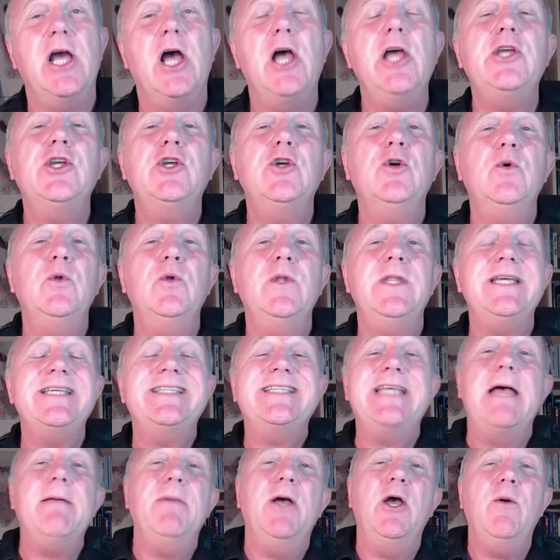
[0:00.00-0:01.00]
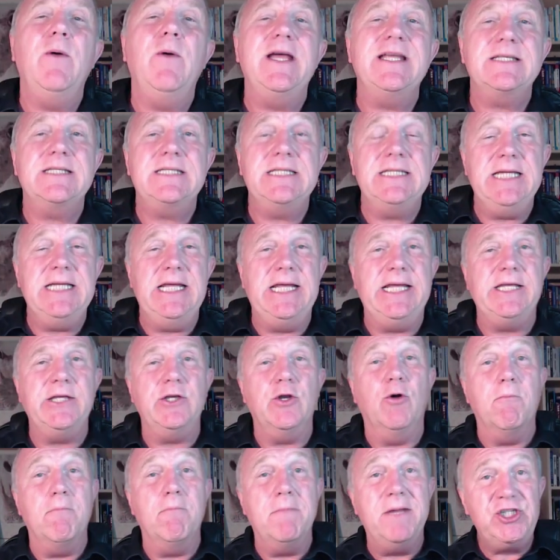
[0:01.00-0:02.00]
I call this M.O.S.T,
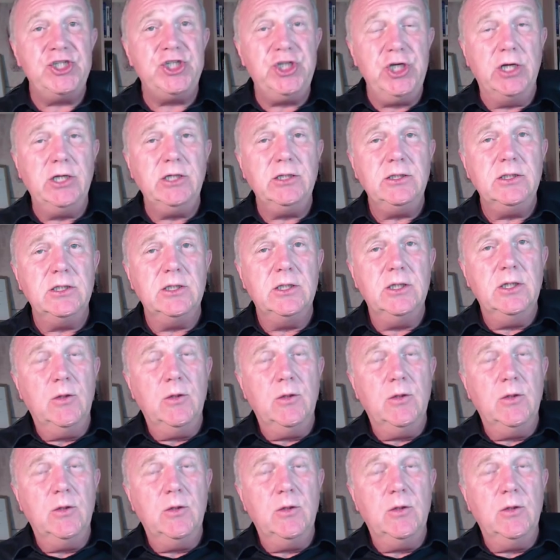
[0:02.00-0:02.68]
your mission,